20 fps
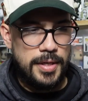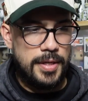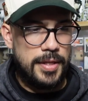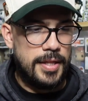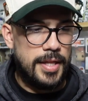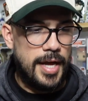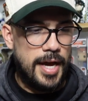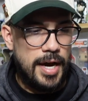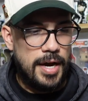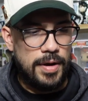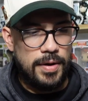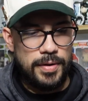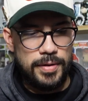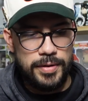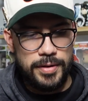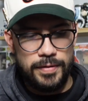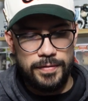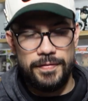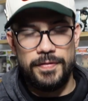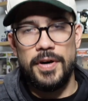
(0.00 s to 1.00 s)
Now,
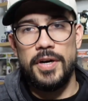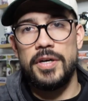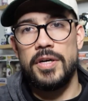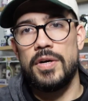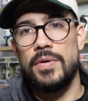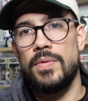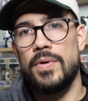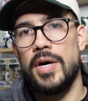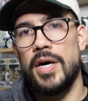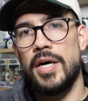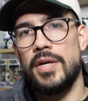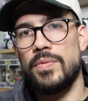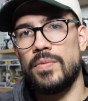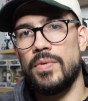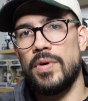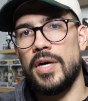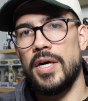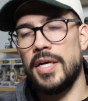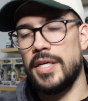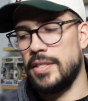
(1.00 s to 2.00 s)
the Funko one
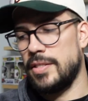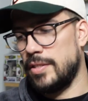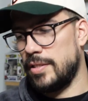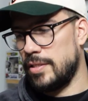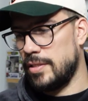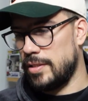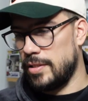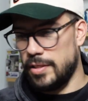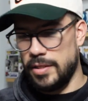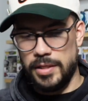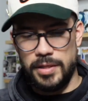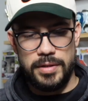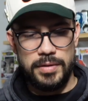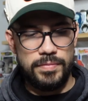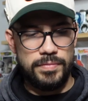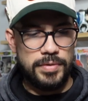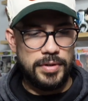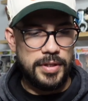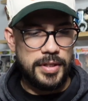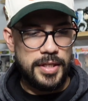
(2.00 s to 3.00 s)
was the
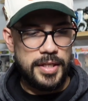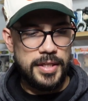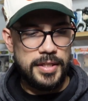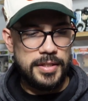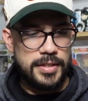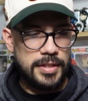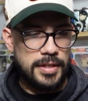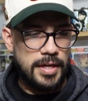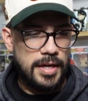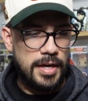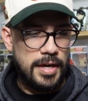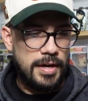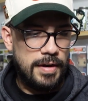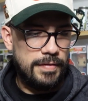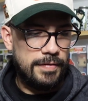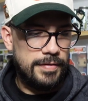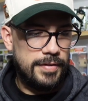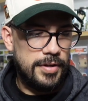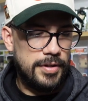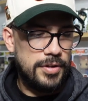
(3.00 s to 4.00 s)
release
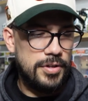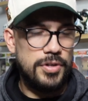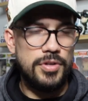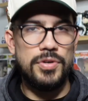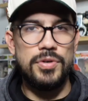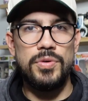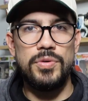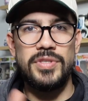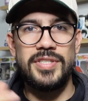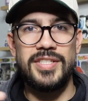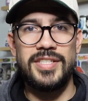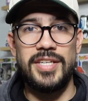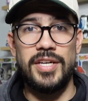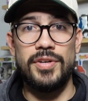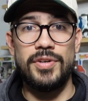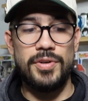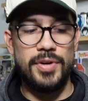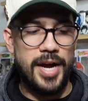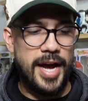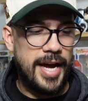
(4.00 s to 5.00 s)
of the new
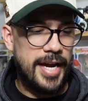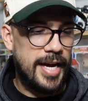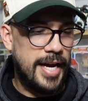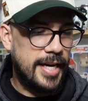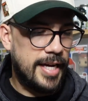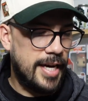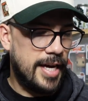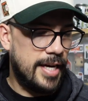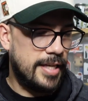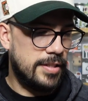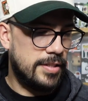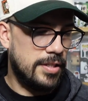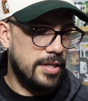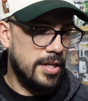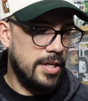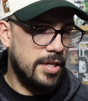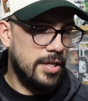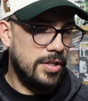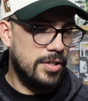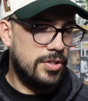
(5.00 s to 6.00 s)
cereal ad icons.
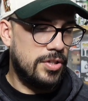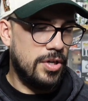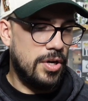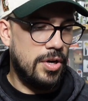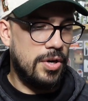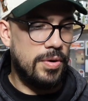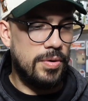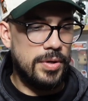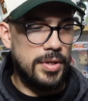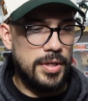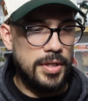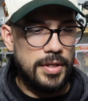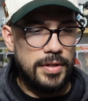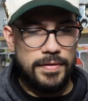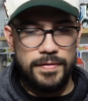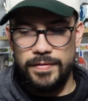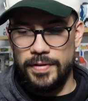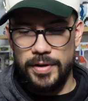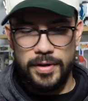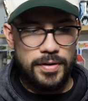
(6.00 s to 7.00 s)
So
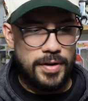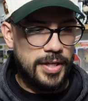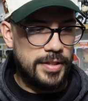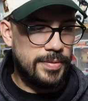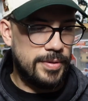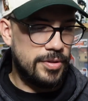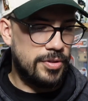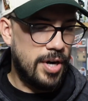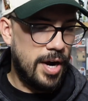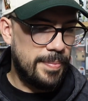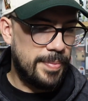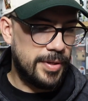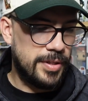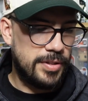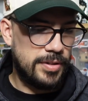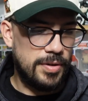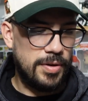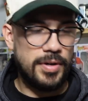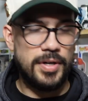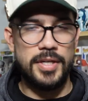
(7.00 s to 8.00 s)
Funko has been dropping
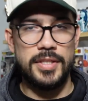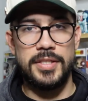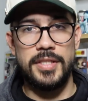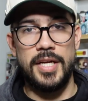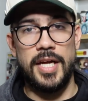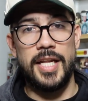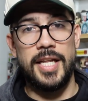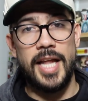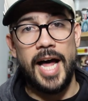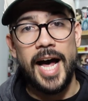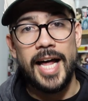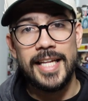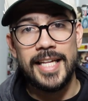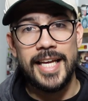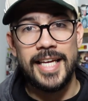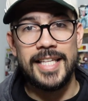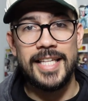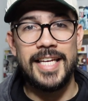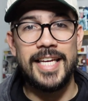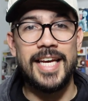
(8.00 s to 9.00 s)
sodas a lot
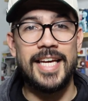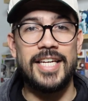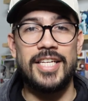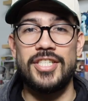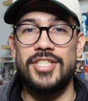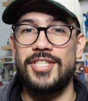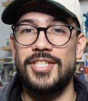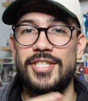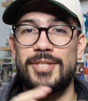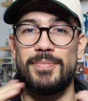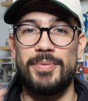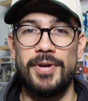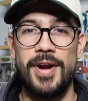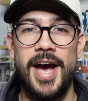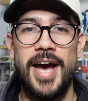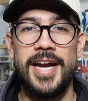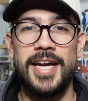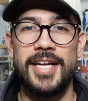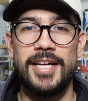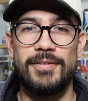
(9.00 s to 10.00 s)
lately, and it's just
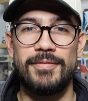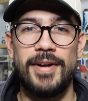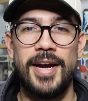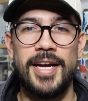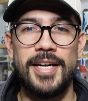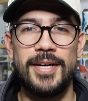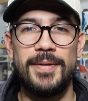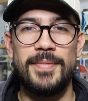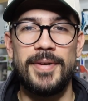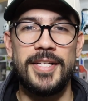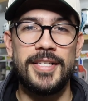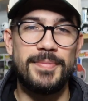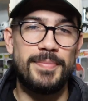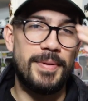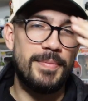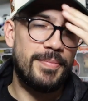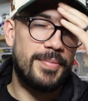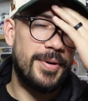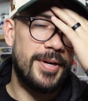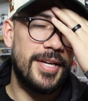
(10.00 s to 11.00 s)
sporadic and random, and it's
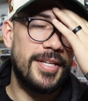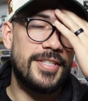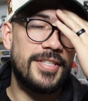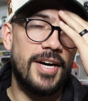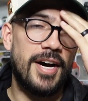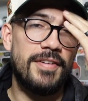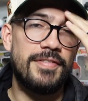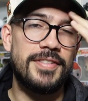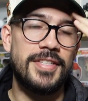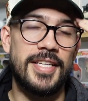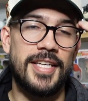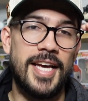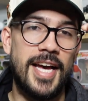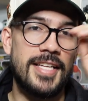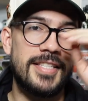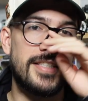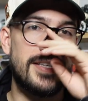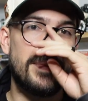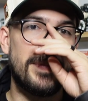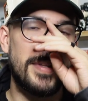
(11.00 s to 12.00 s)
been pretty tough to
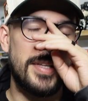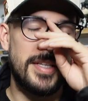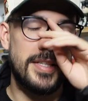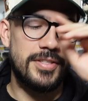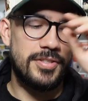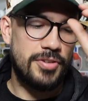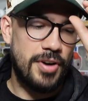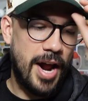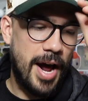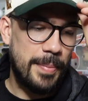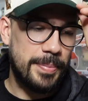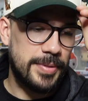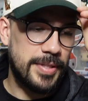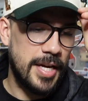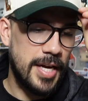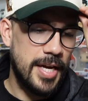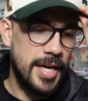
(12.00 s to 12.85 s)
get some of these drops.